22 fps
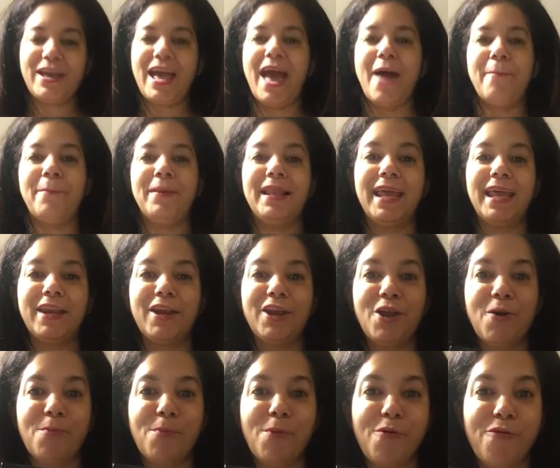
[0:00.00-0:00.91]
Epilator
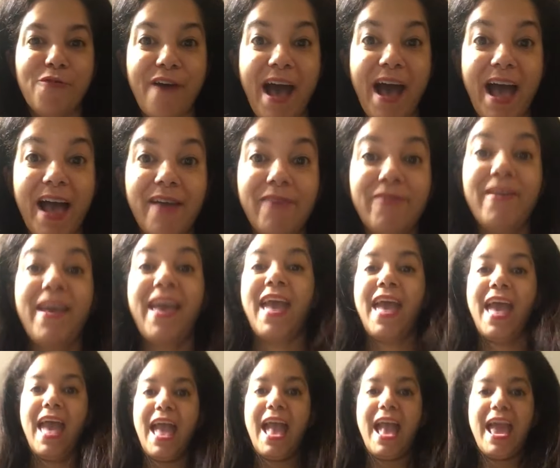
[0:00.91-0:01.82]
number 5,
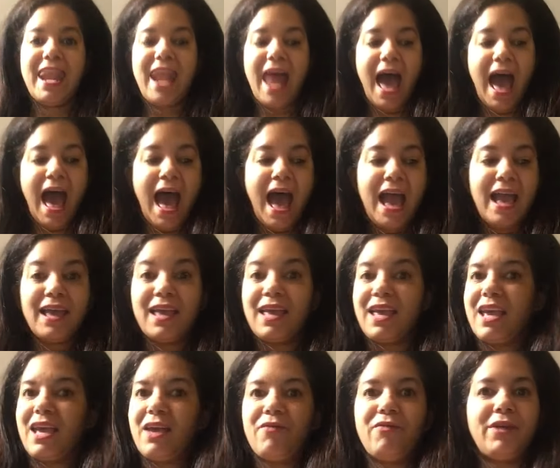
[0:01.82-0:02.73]
and I
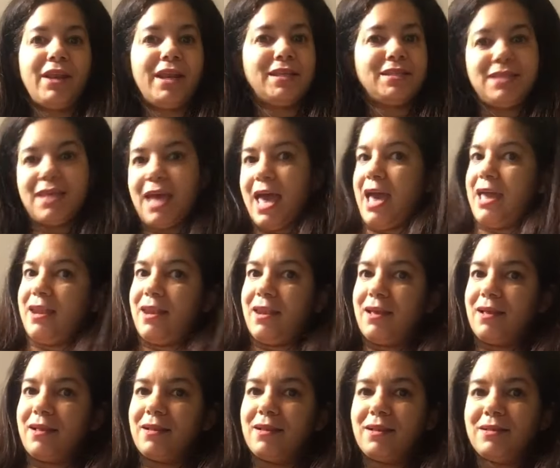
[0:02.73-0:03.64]
give it a 10.
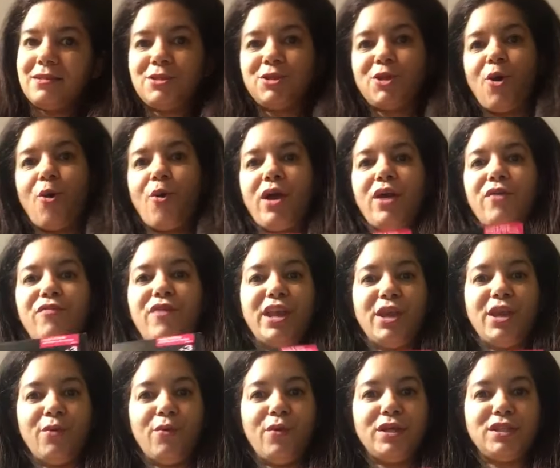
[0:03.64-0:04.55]
So if
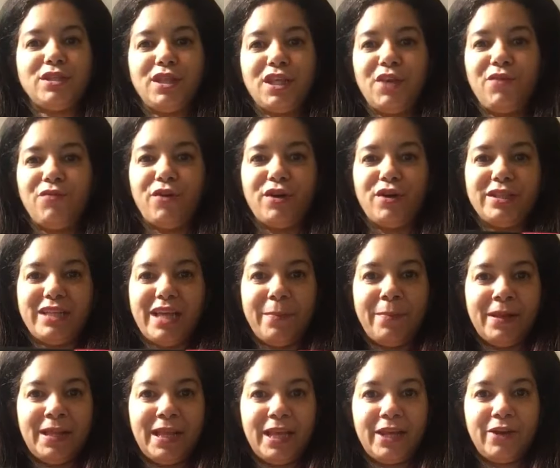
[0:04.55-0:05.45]
anyone's looking for a
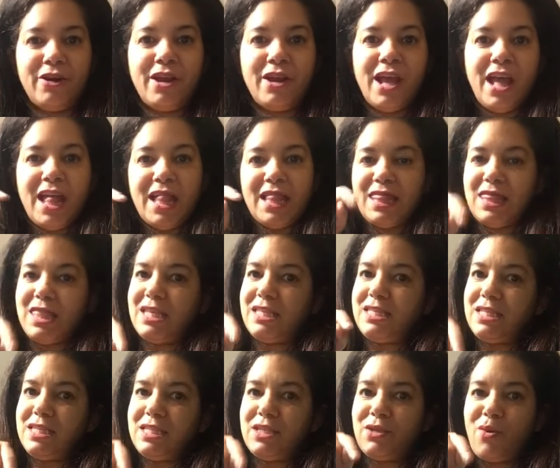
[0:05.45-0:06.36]
depilator,
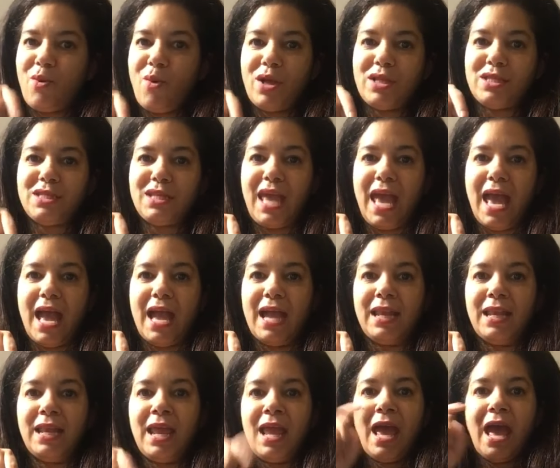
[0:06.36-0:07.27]
this is the one to
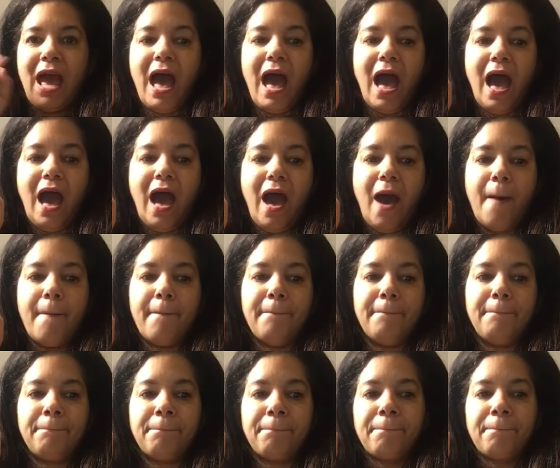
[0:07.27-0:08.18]
get.
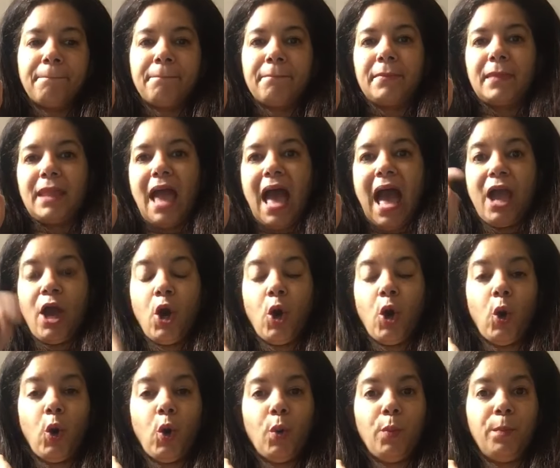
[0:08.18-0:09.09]
I
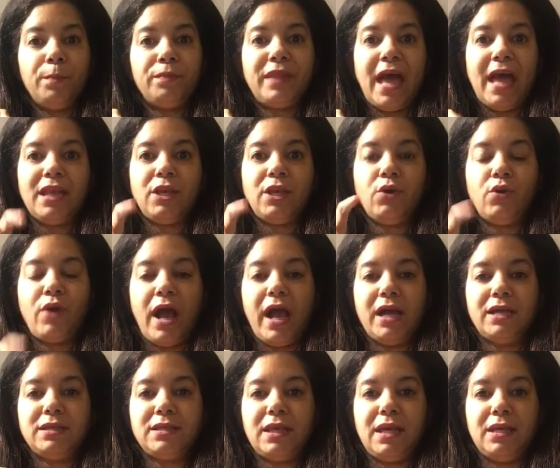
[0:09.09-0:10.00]
hope that you
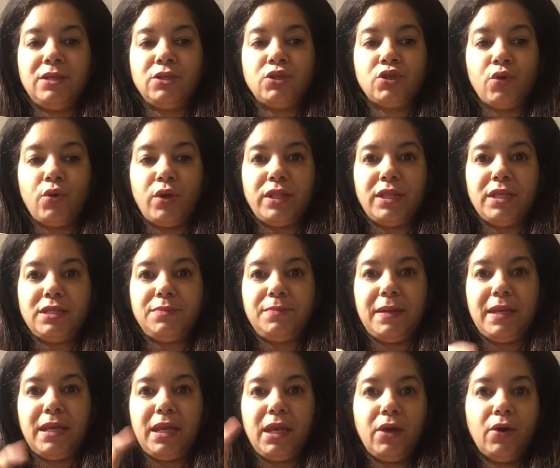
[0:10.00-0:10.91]
guys enjoyed this
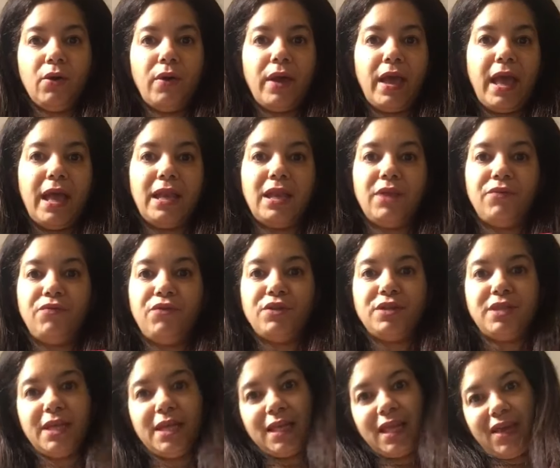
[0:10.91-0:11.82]
video, and if you
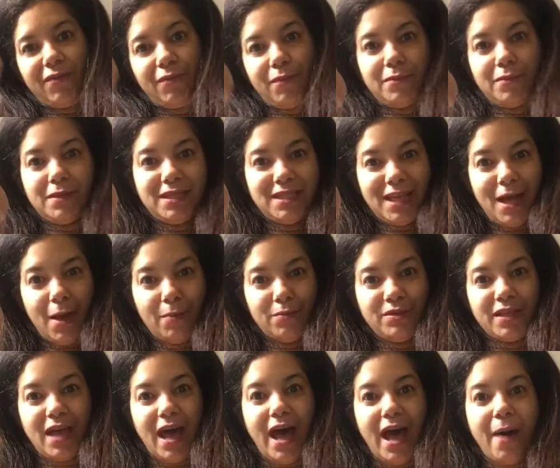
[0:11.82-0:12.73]
did, give them a
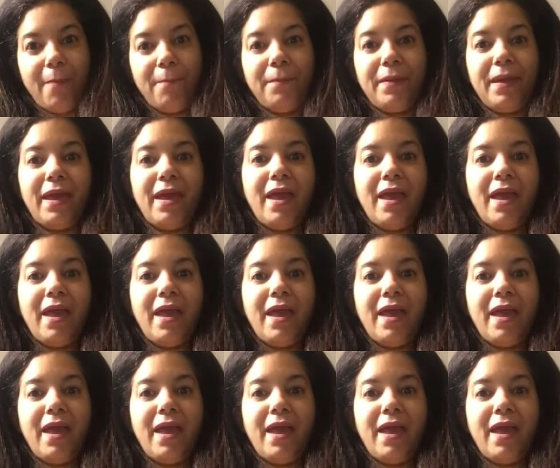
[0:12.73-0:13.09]
thumbs up.